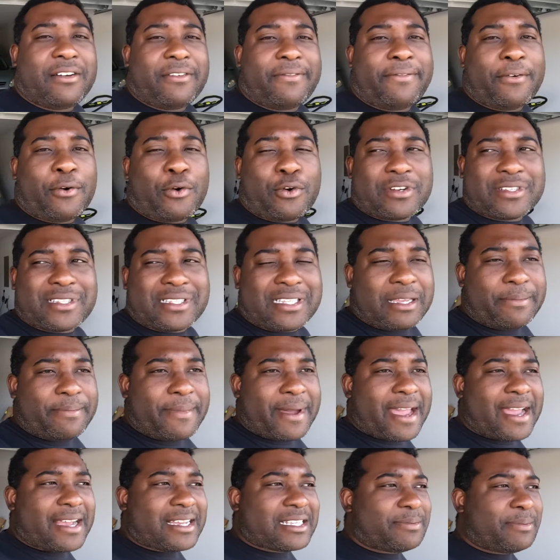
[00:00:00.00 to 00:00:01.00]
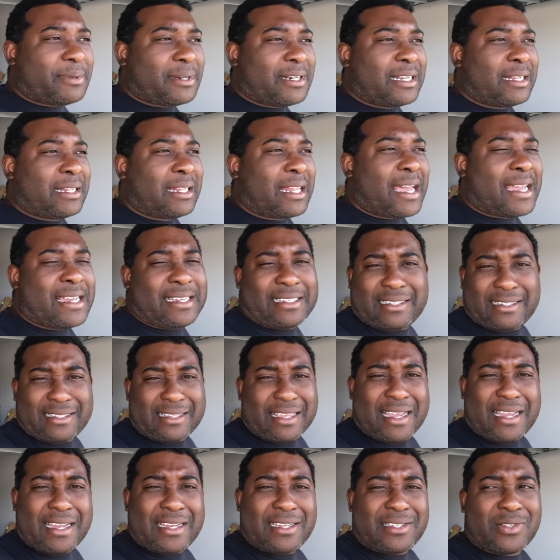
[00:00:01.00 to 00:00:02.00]
Ford C-Max, but the light
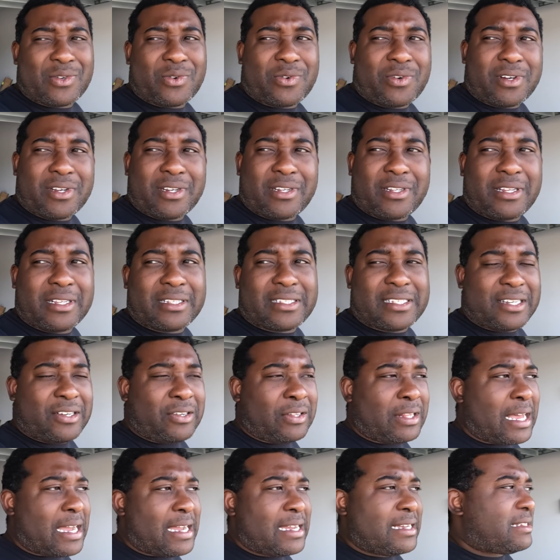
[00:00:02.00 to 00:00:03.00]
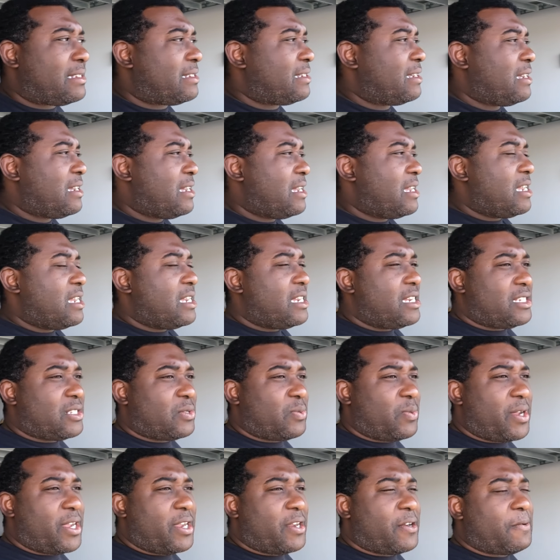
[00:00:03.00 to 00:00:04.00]
stays on. The tail lights is
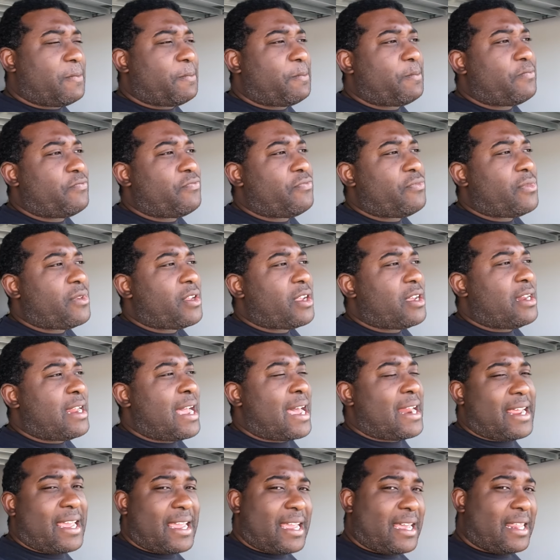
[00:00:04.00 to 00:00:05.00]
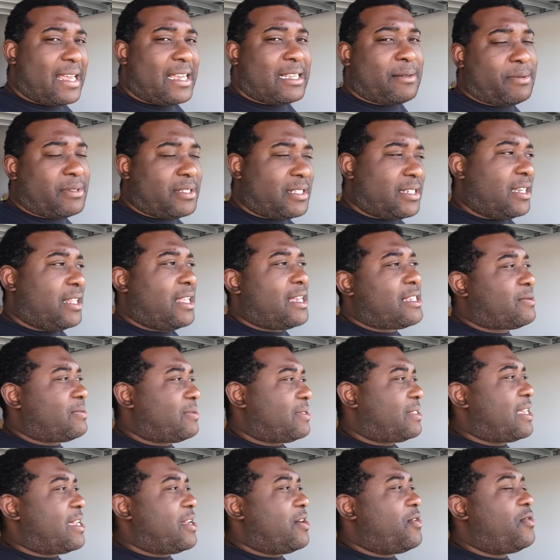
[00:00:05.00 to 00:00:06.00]
weird. Not the headlights, but tail lights will
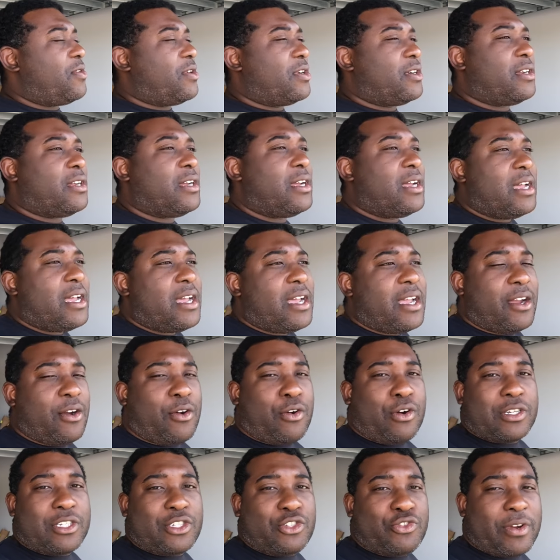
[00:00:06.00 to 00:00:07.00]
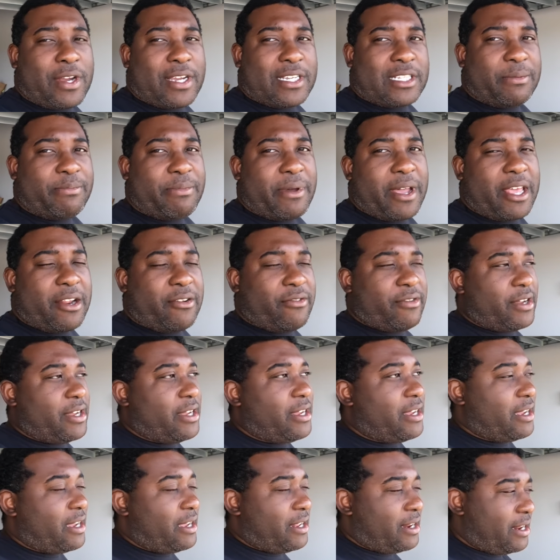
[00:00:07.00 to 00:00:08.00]
stay on of course drains the battery
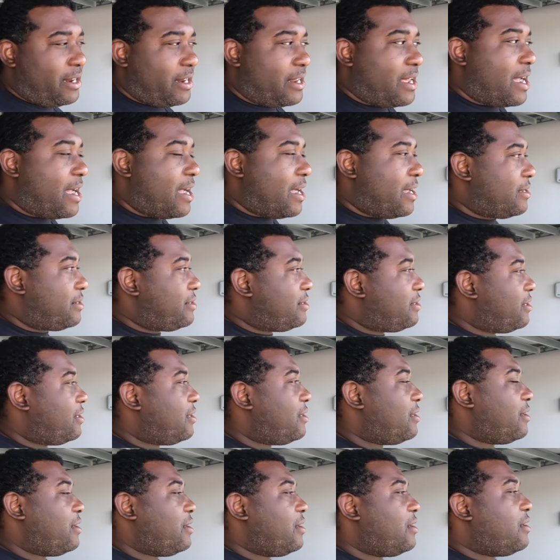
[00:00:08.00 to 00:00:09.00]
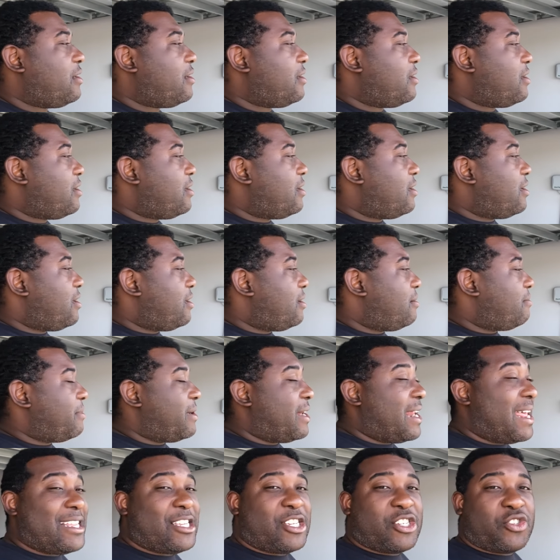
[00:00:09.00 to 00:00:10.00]
and it dies. Um,
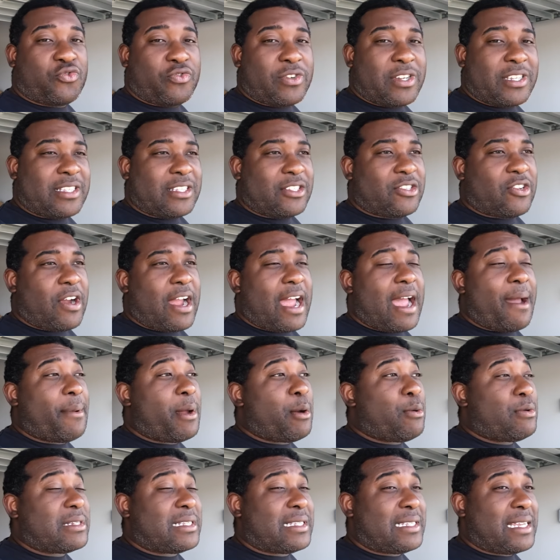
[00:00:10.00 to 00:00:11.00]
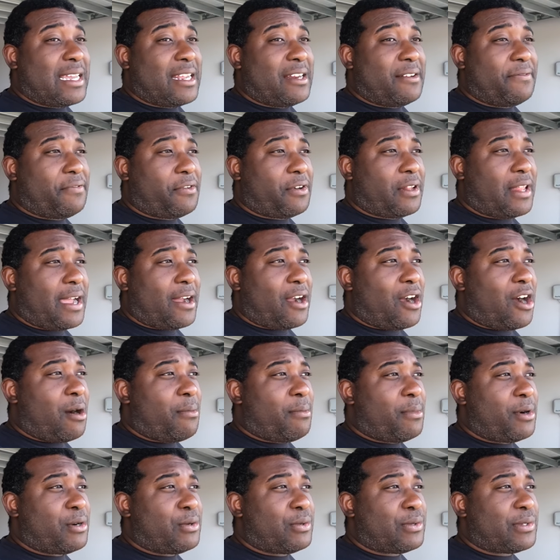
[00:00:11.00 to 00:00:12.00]
and they just recently started happening. It was sitting for like
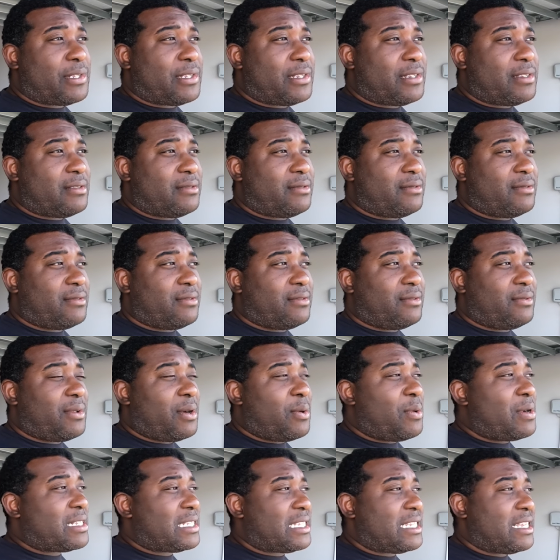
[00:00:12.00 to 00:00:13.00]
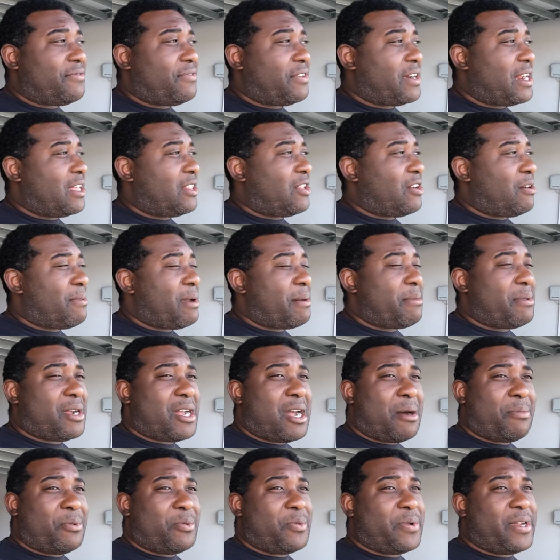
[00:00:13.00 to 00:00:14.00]
almost, well, it was sitting for that long, maybe a
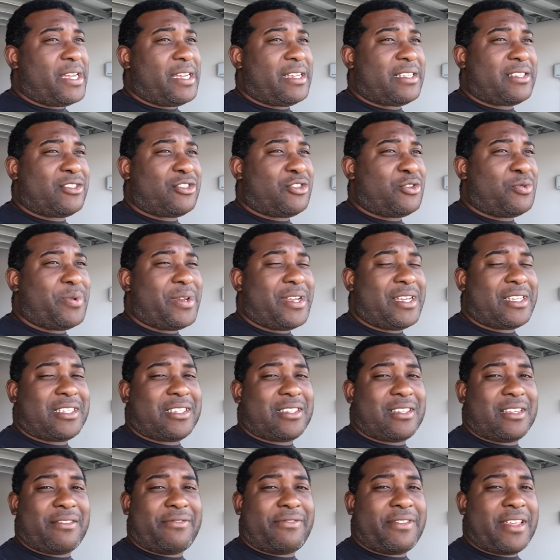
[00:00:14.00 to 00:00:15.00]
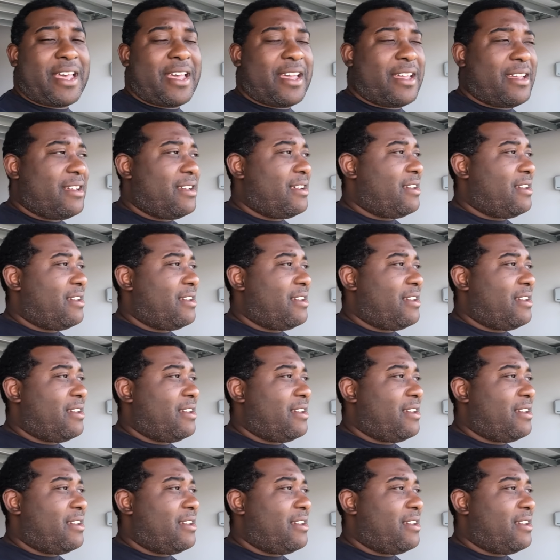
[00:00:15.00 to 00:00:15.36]
couple weeks, two weeks, if that.